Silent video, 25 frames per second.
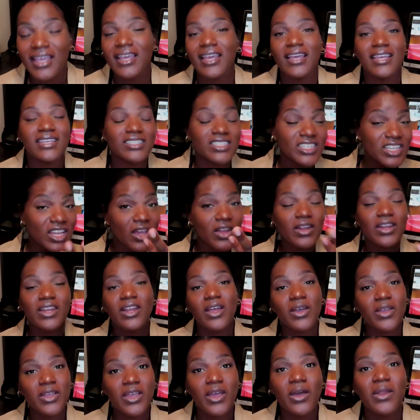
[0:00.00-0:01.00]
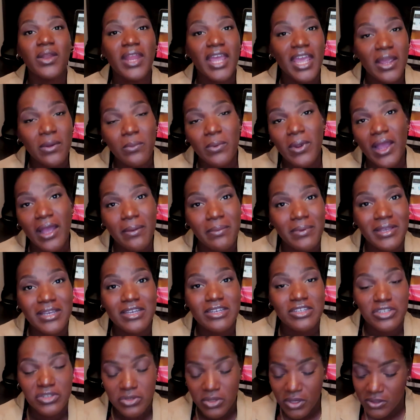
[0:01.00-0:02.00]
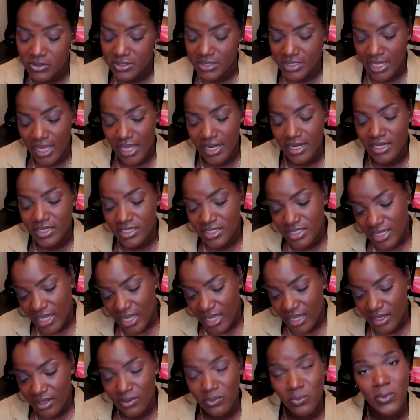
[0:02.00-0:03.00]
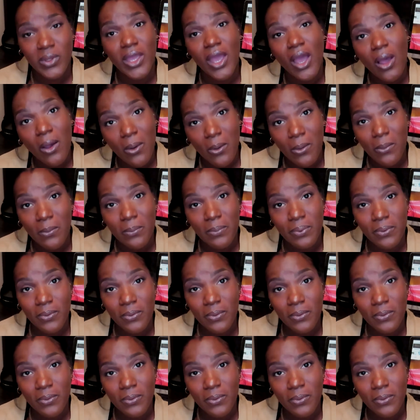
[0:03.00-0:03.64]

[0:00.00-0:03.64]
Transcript: She only know your name, Robyn, because you're gonna sign the check, we hope,